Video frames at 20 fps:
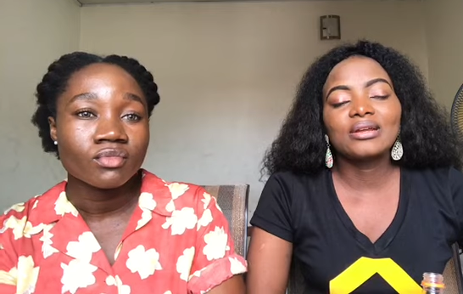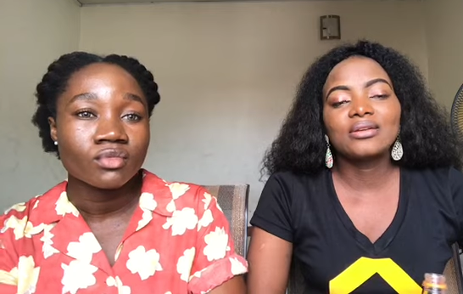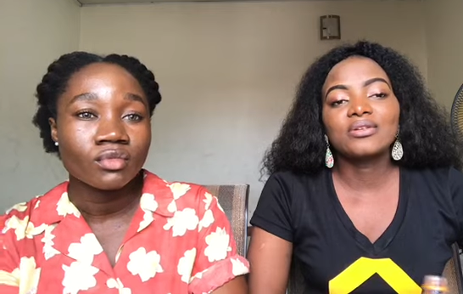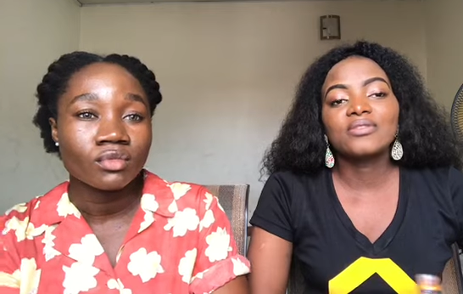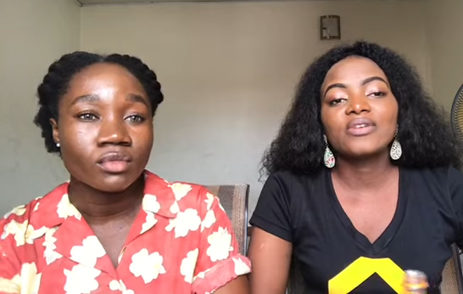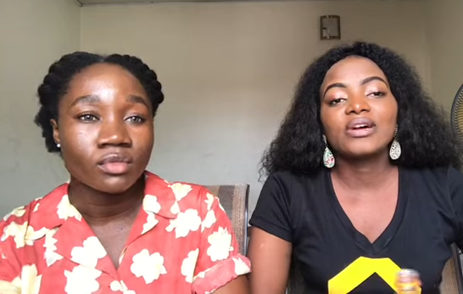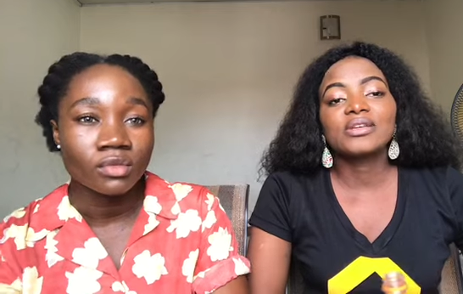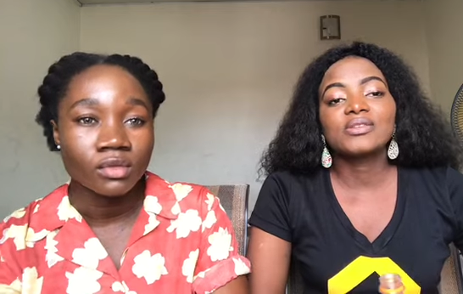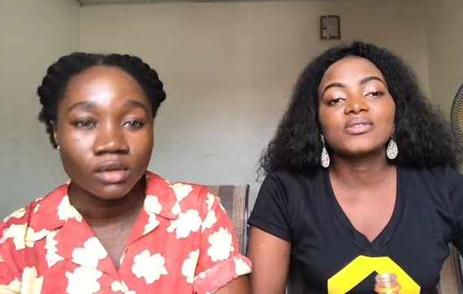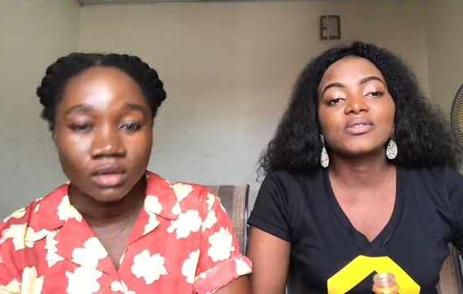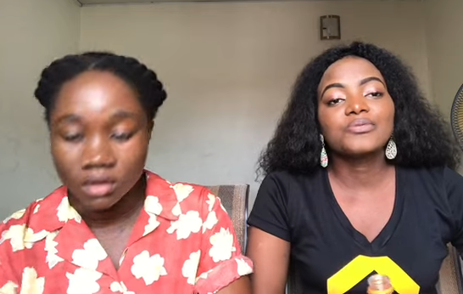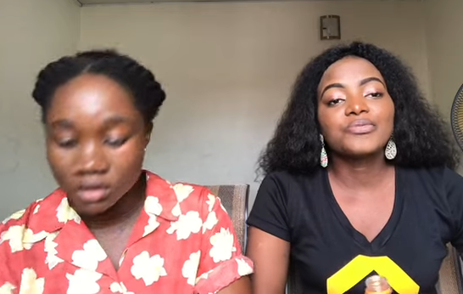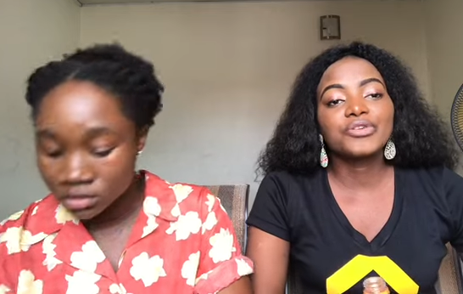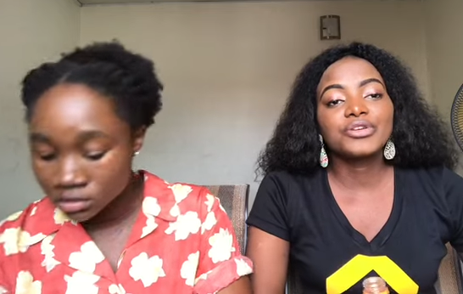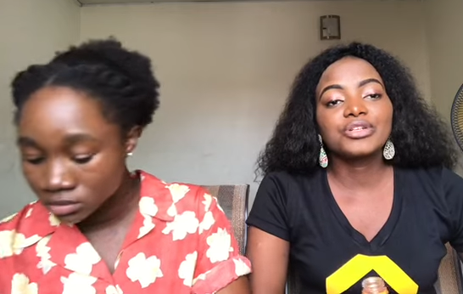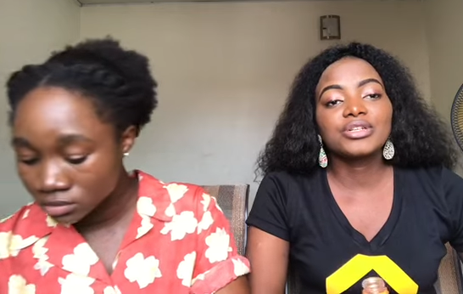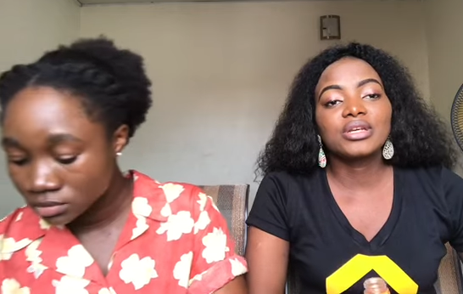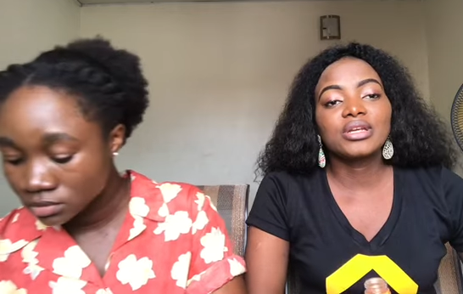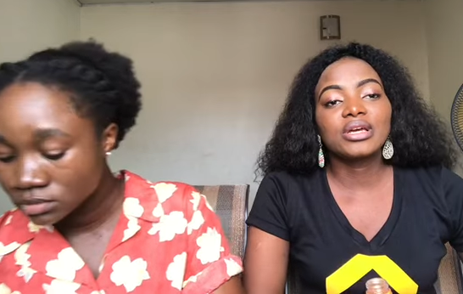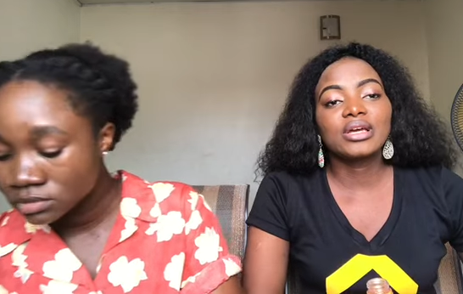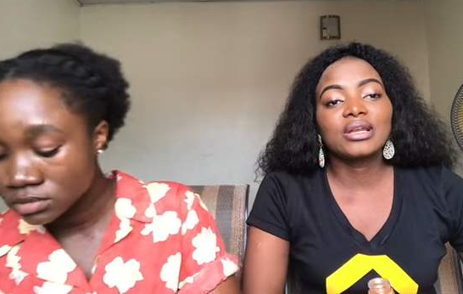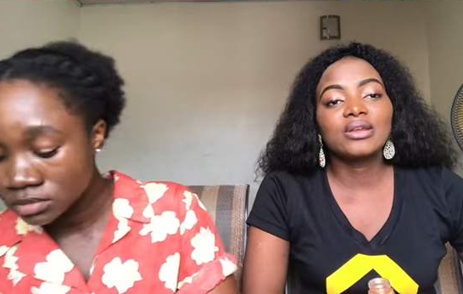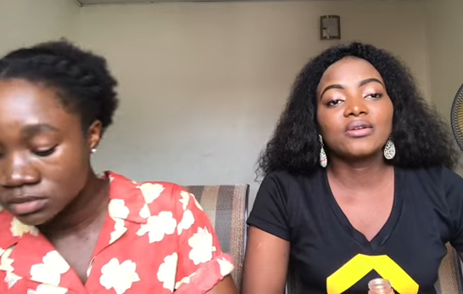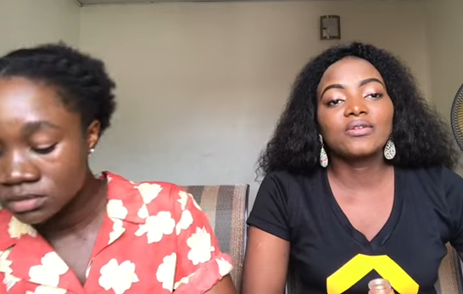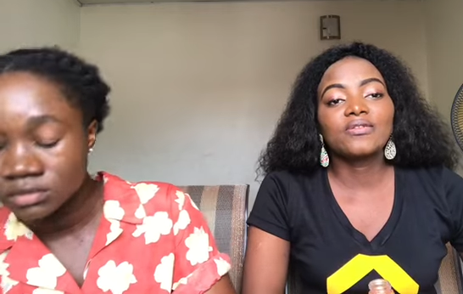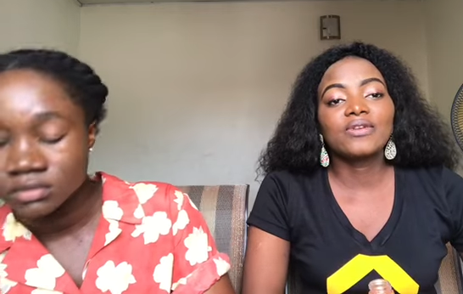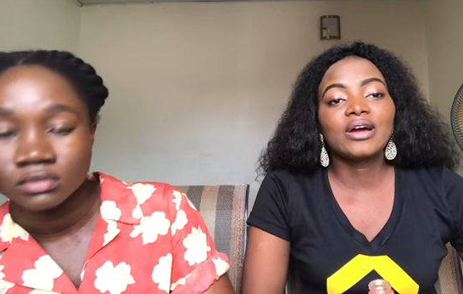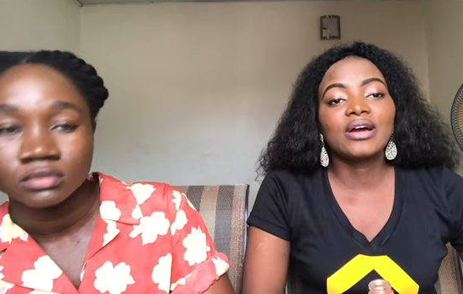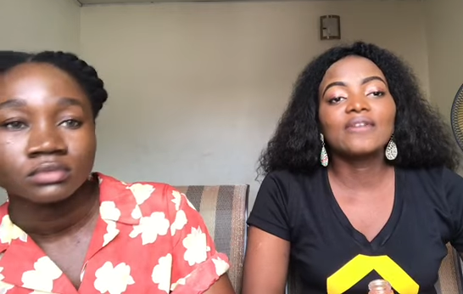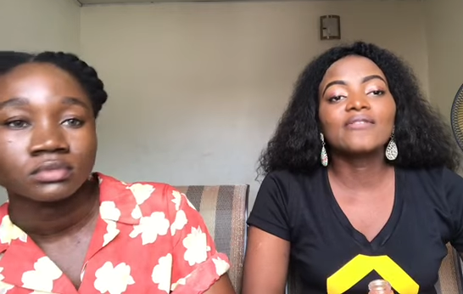Speaker 1: I love her so much and I
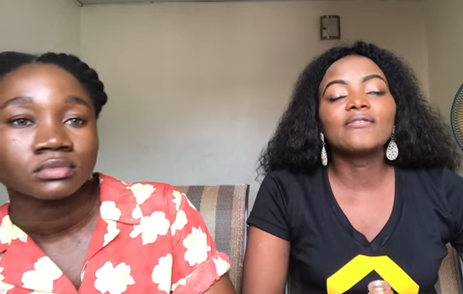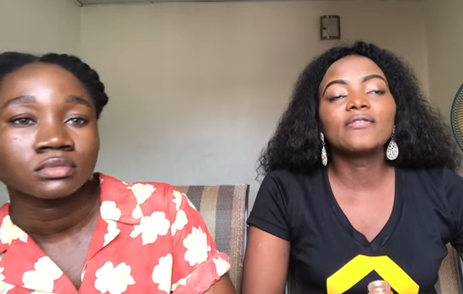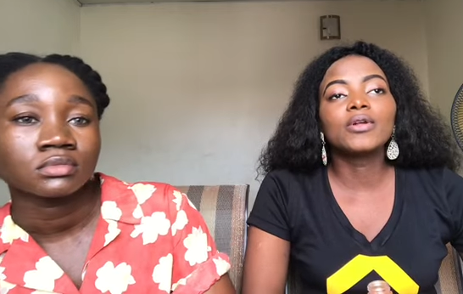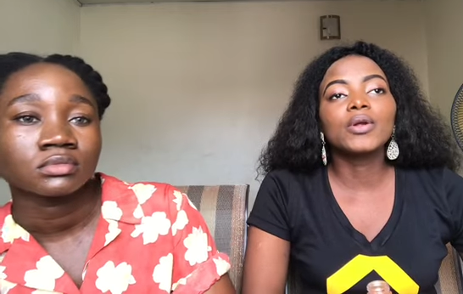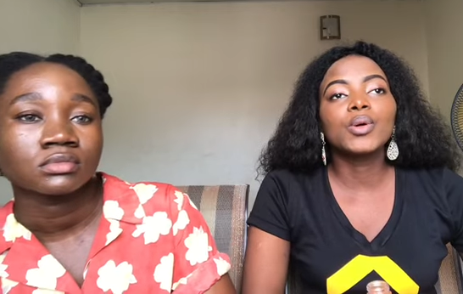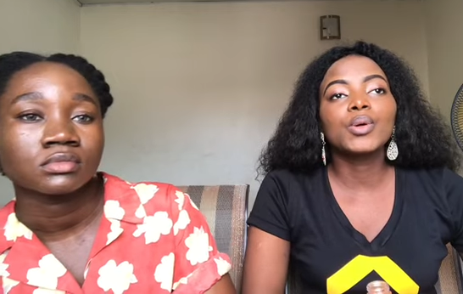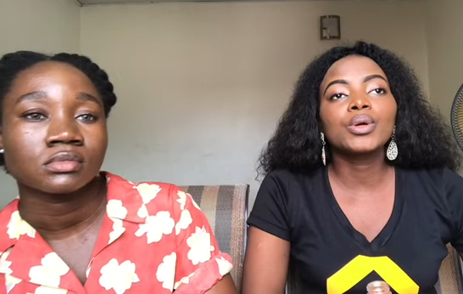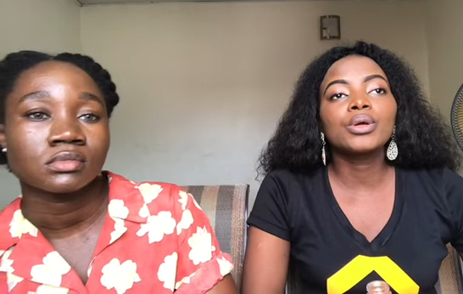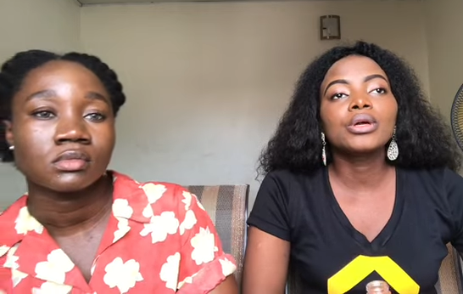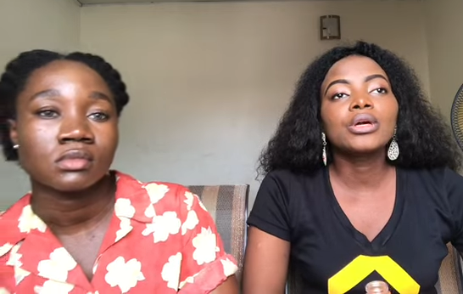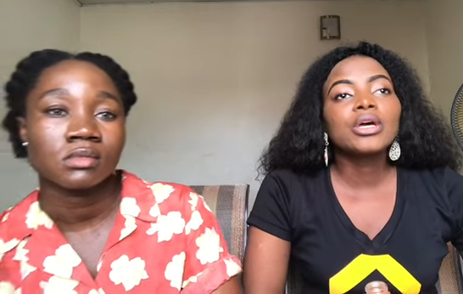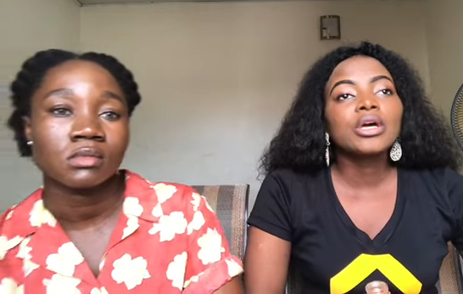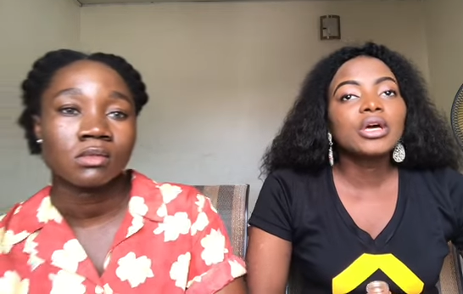love her vlog.